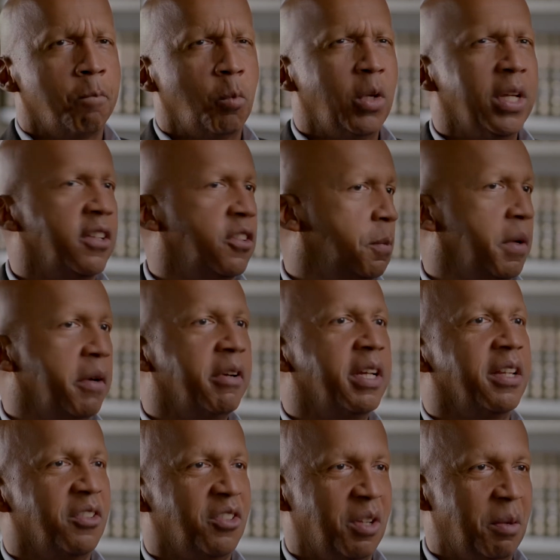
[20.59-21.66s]
we
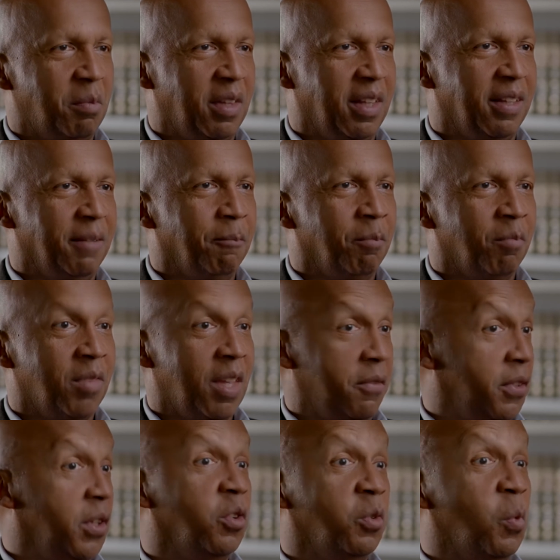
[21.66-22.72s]
experience something
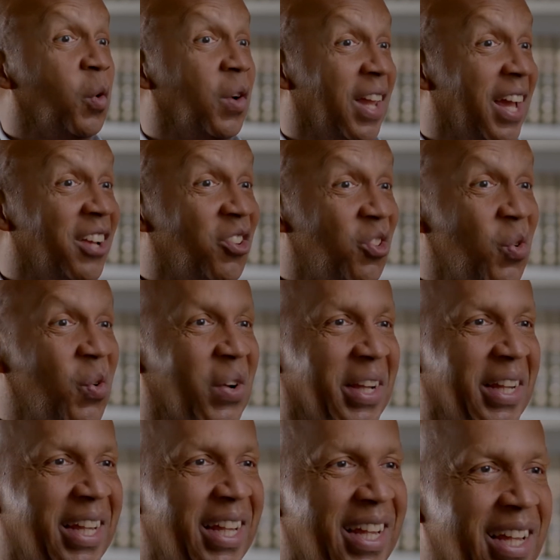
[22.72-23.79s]
that feels more like
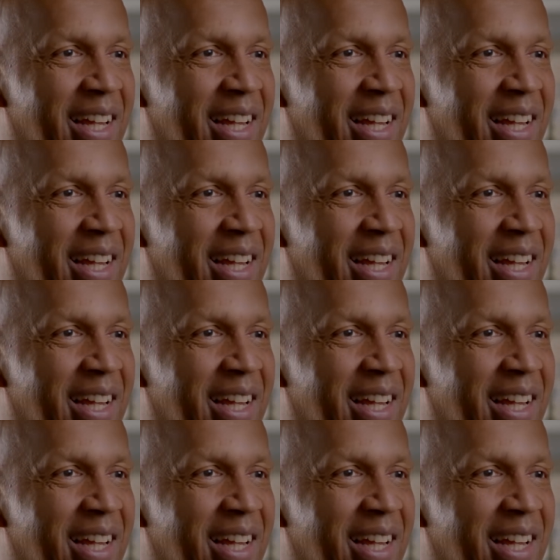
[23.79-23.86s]
joy,